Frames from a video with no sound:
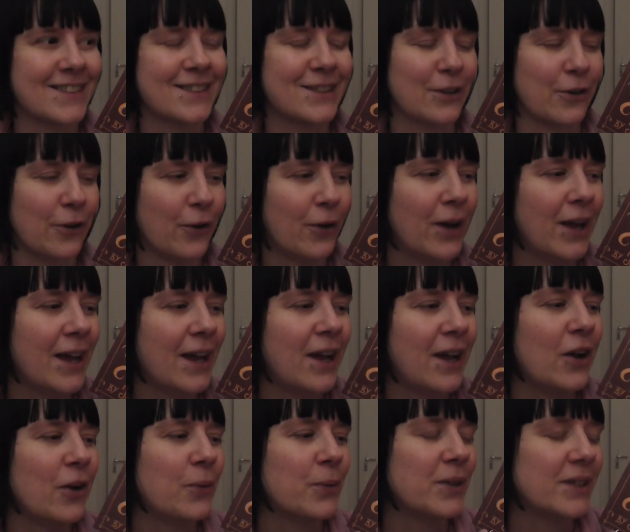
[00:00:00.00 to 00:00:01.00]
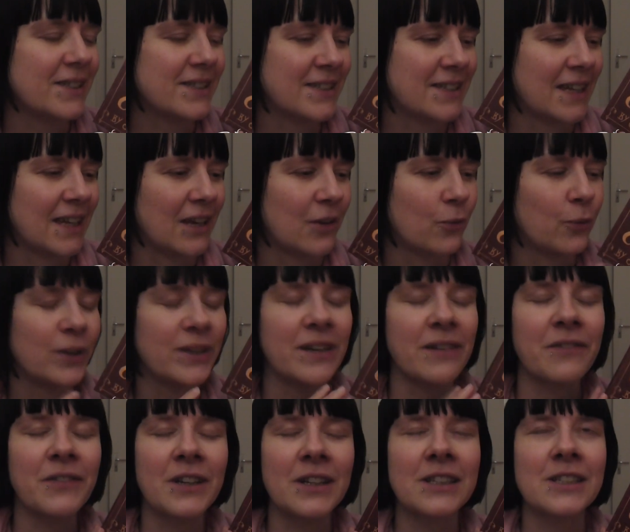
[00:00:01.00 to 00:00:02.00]
So we'll see. We
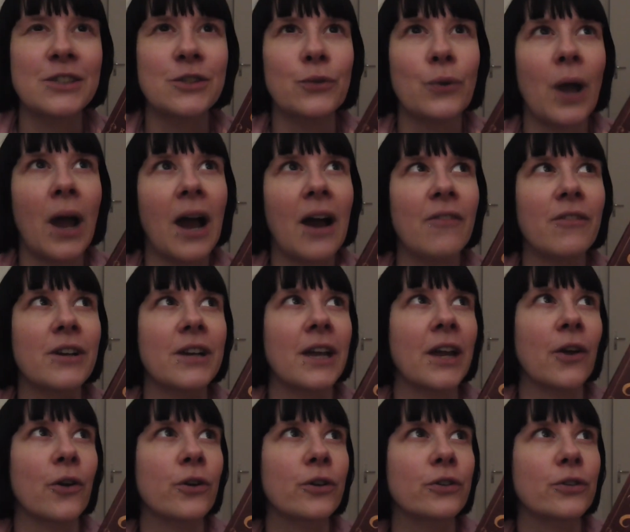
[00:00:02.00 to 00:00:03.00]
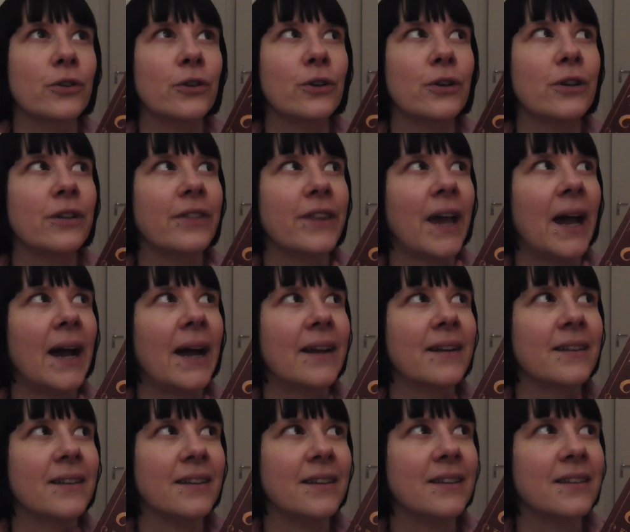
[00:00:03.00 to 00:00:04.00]
definitely do have a character
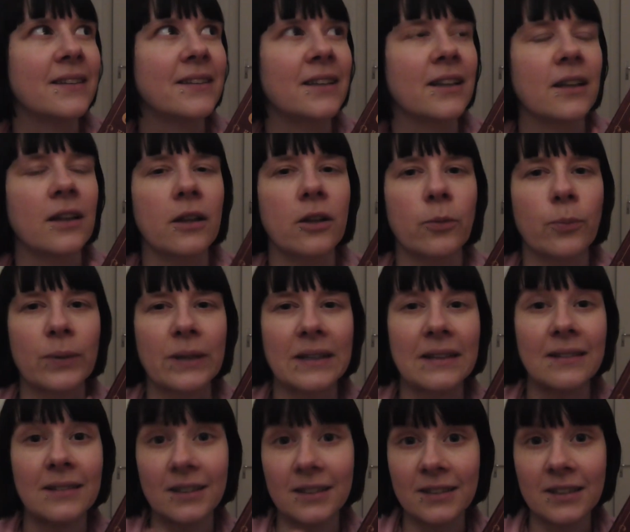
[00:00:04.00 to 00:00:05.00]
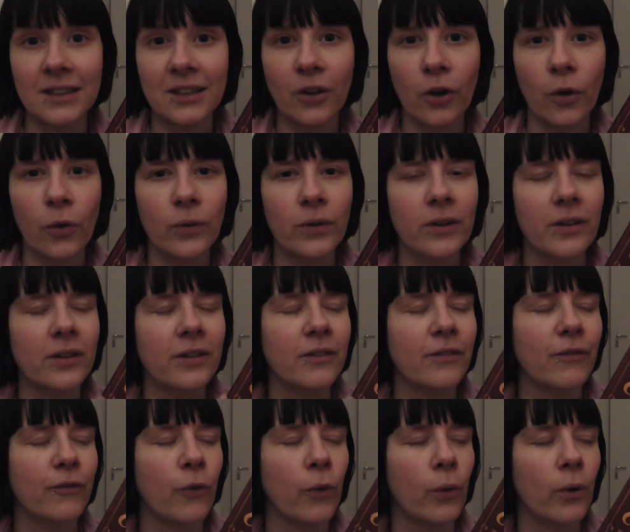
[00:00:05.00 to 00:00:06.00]
that is a little bit Lizzie coded
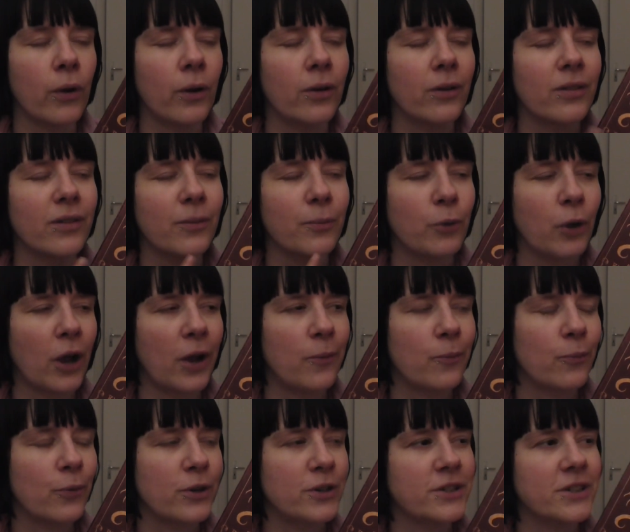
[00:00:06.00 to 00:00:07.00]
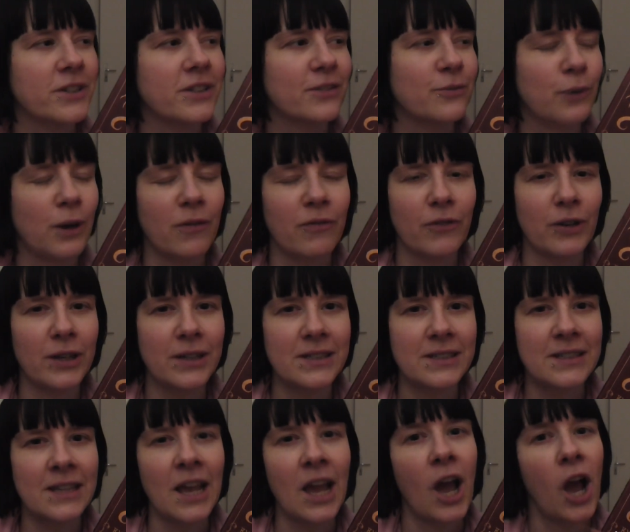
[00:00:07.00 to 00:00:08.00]
for the Pride and Prejudice
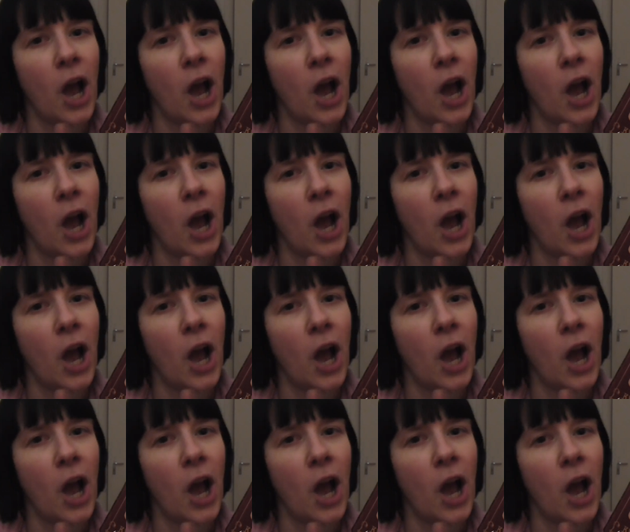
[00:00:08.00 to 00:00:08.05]
reference.